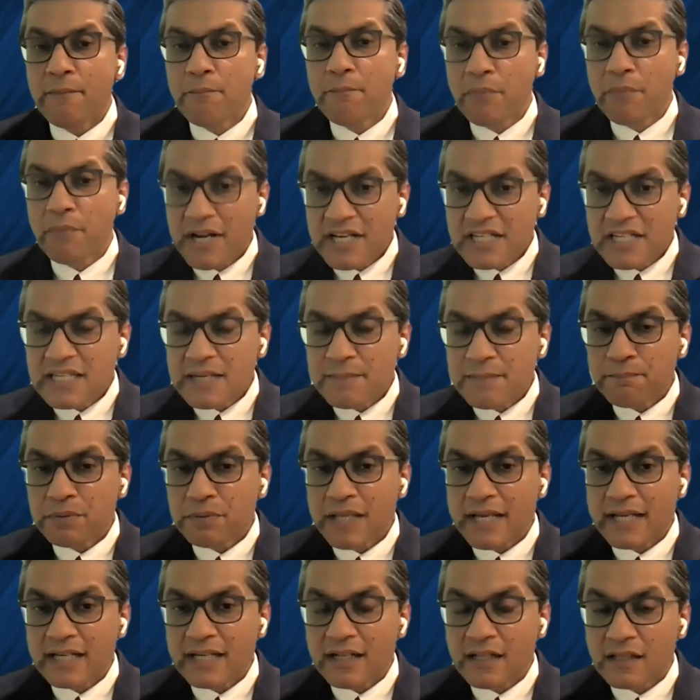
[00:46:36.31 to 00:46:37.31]
breast
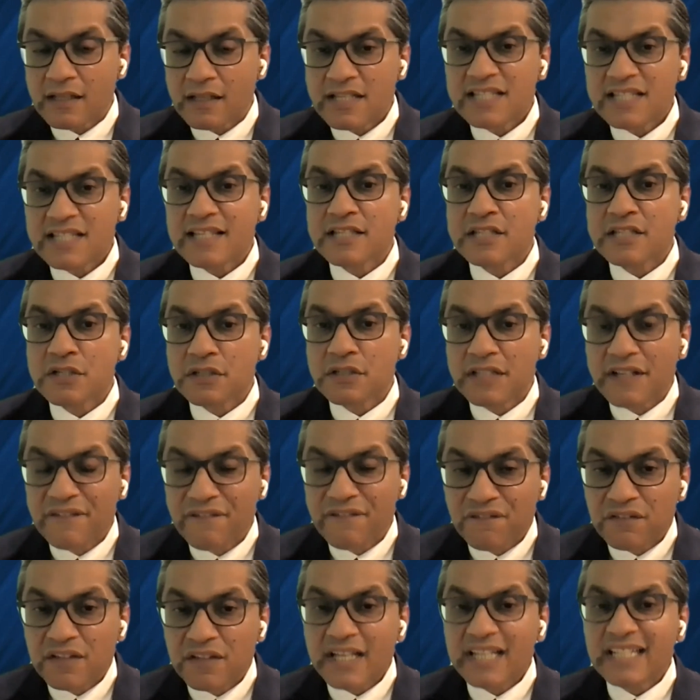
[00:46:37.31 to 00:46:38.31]
implant illness is going to
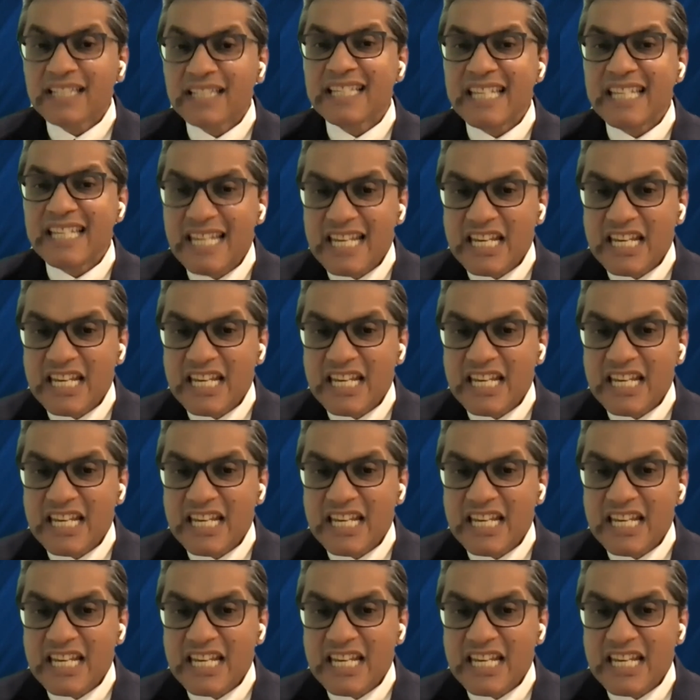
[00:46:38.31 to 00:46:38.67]
afflict